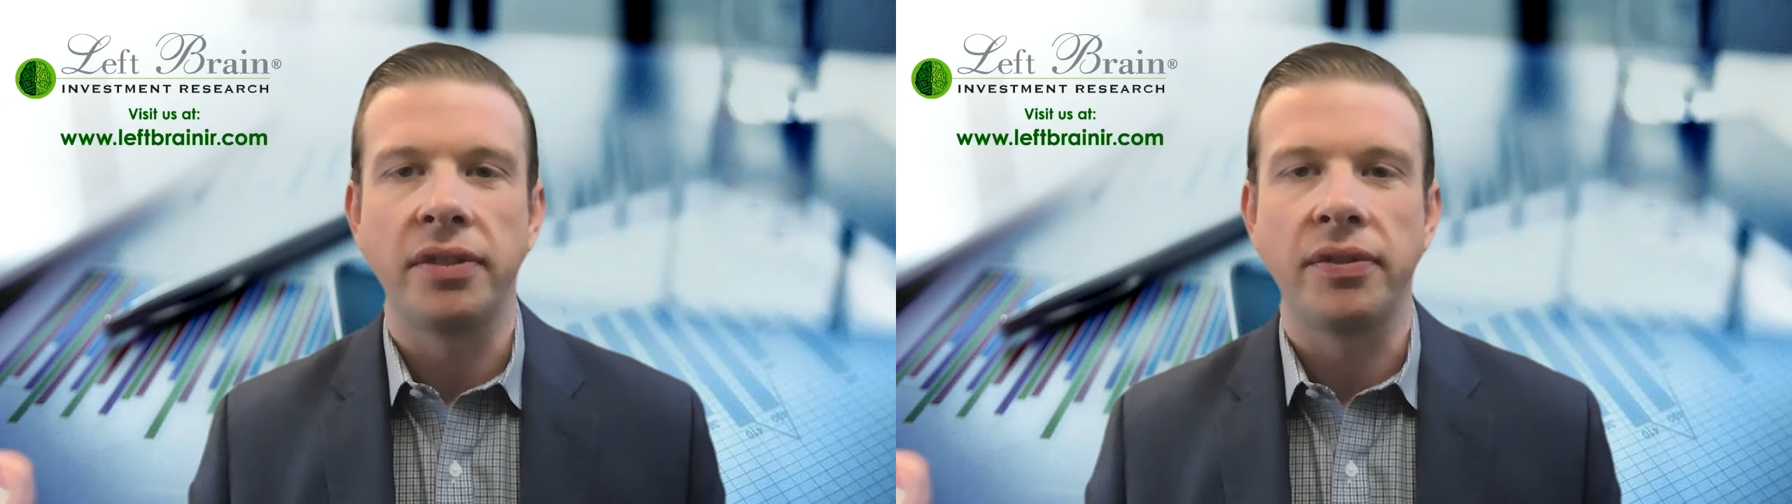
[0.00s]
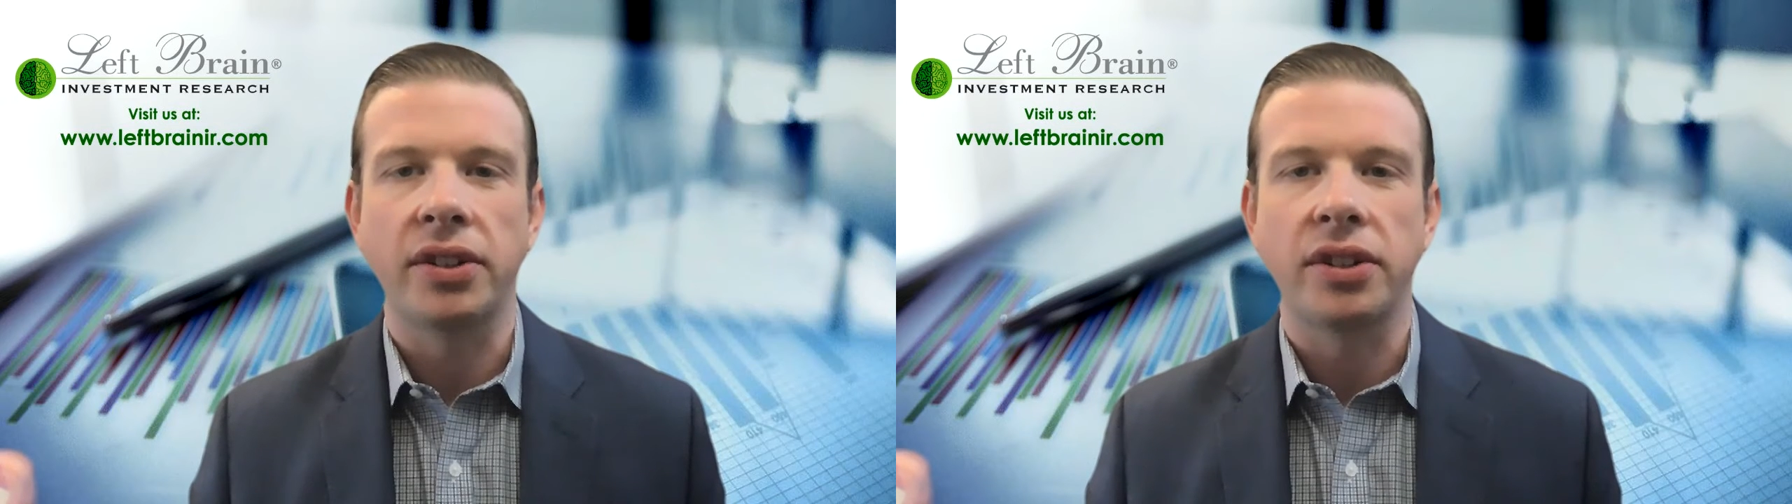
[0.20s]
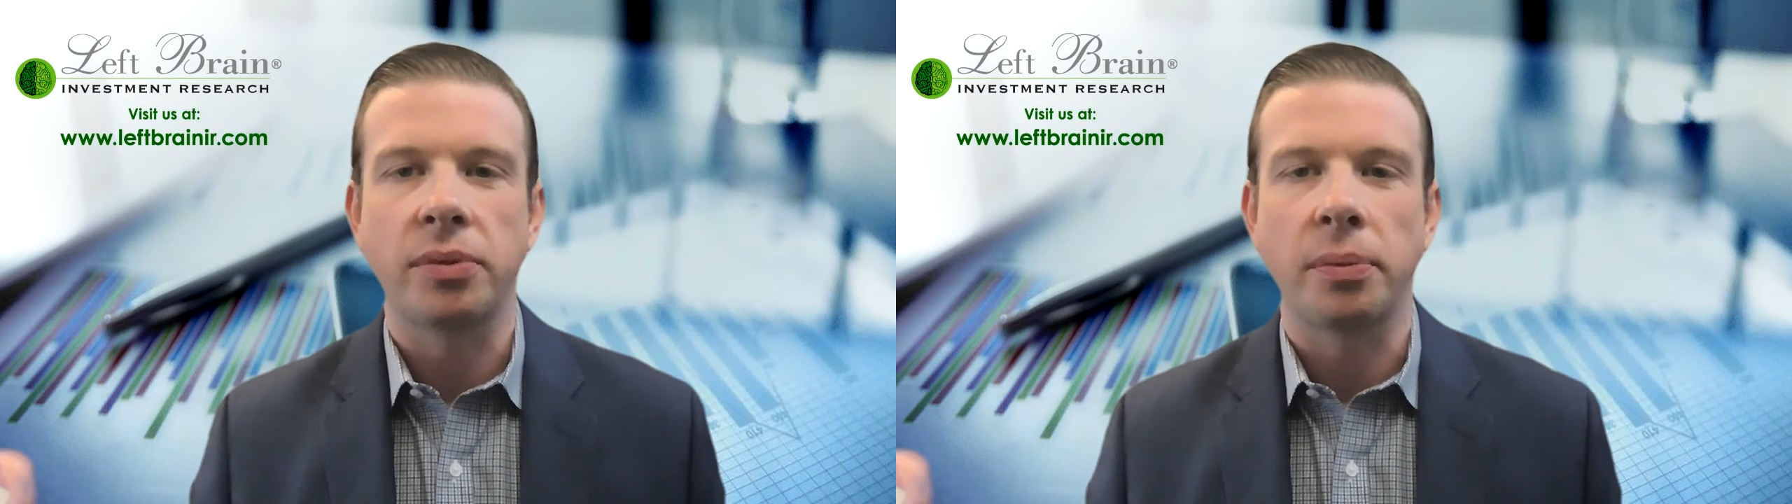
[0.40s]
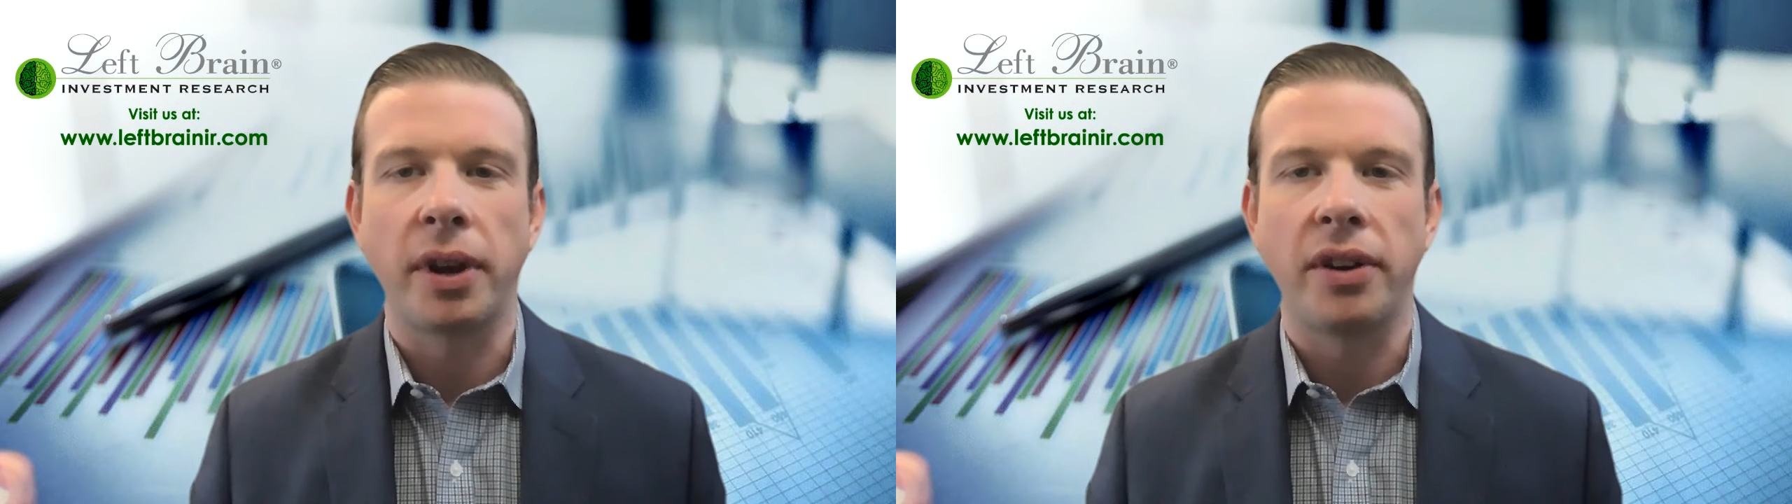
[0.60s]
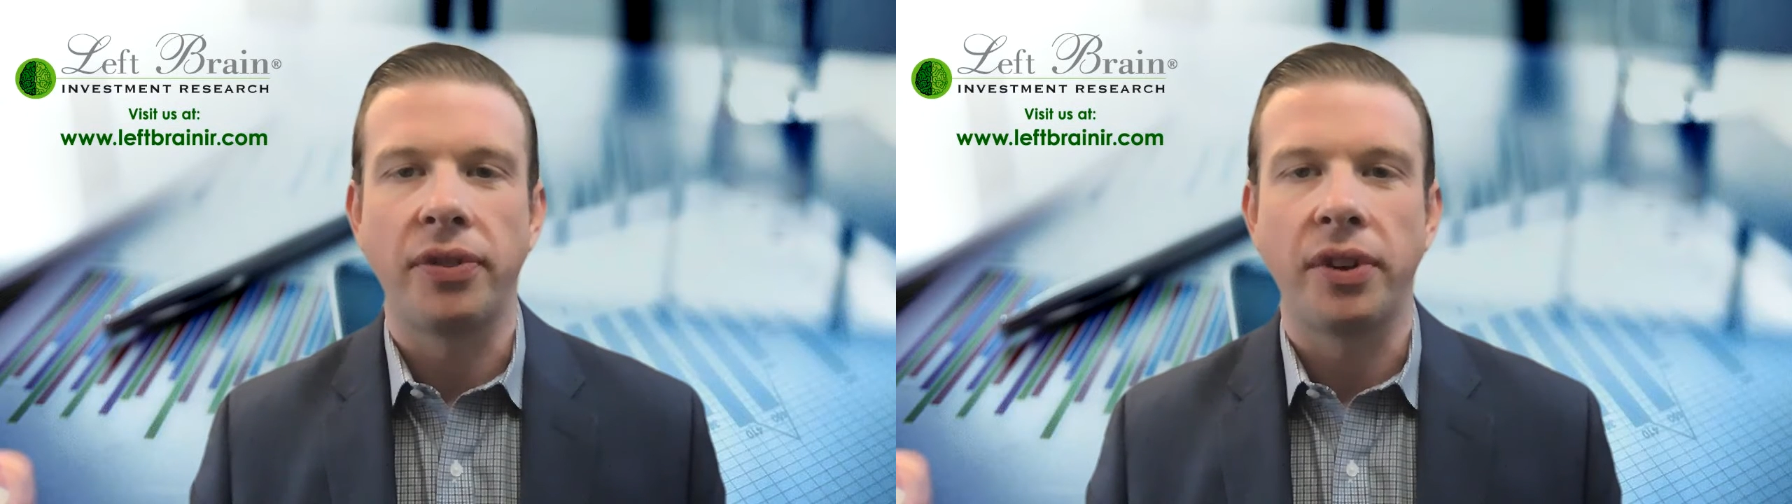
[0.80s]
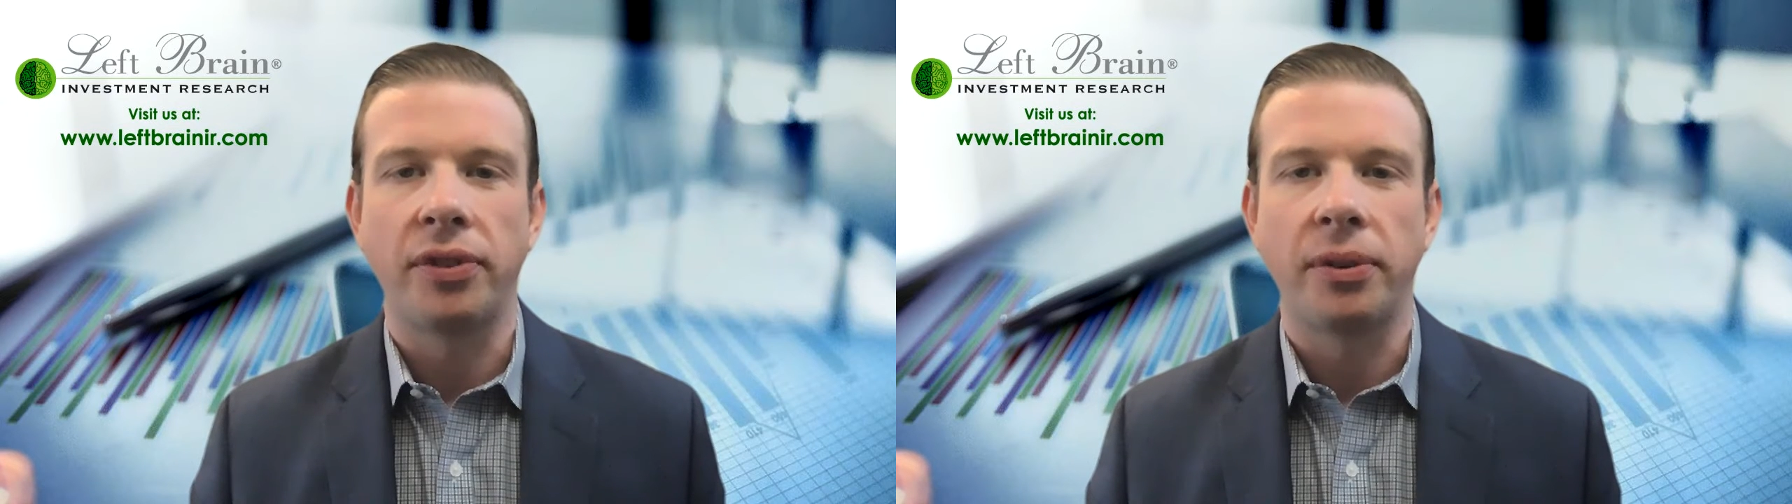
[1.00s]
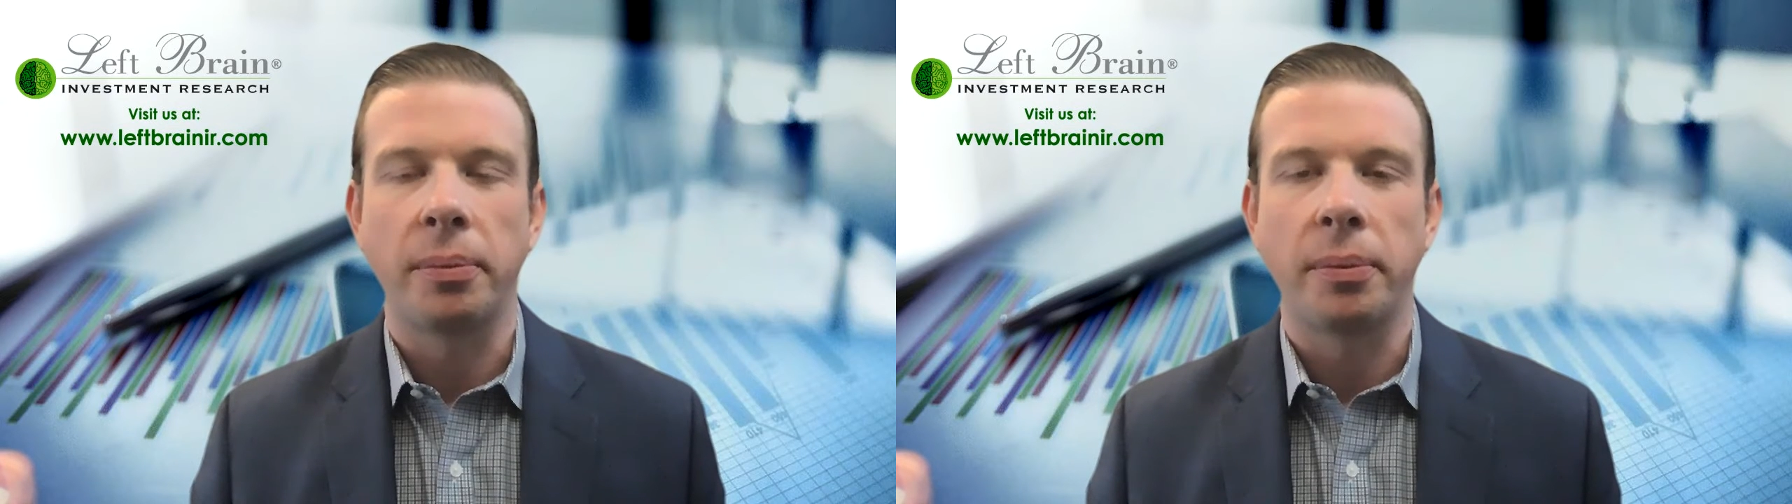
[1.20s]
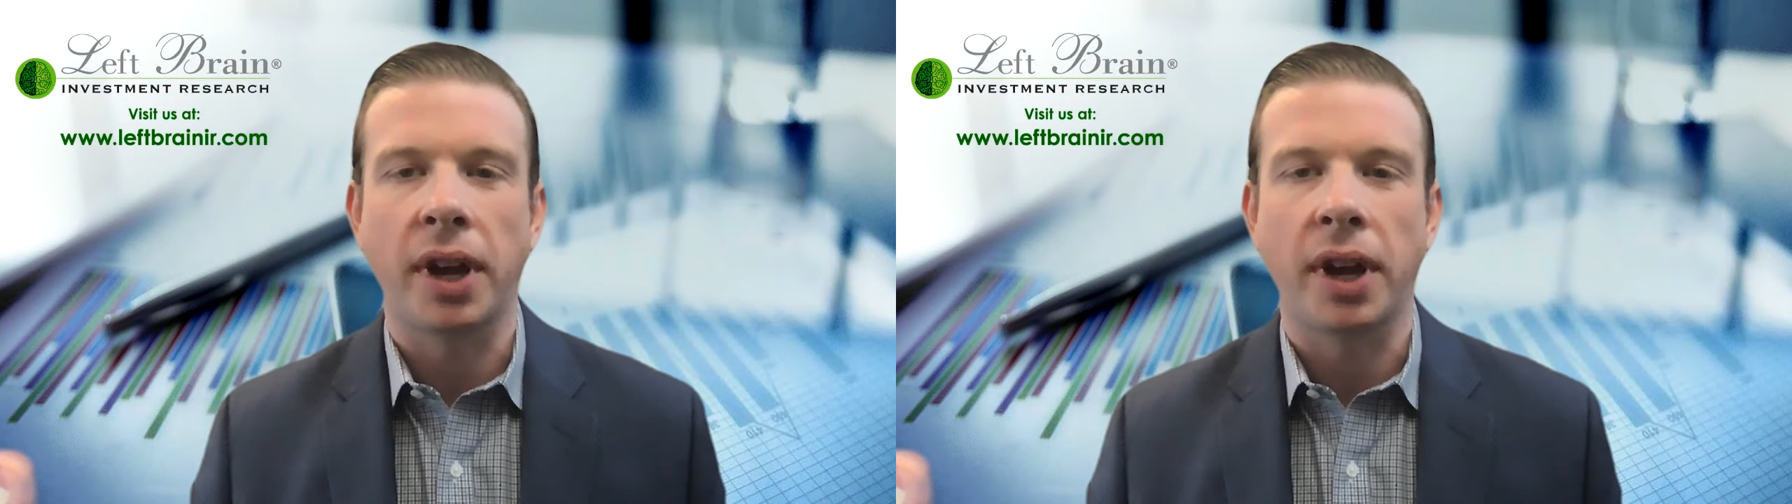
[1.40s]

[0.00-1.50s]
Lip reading: investors would benefit from the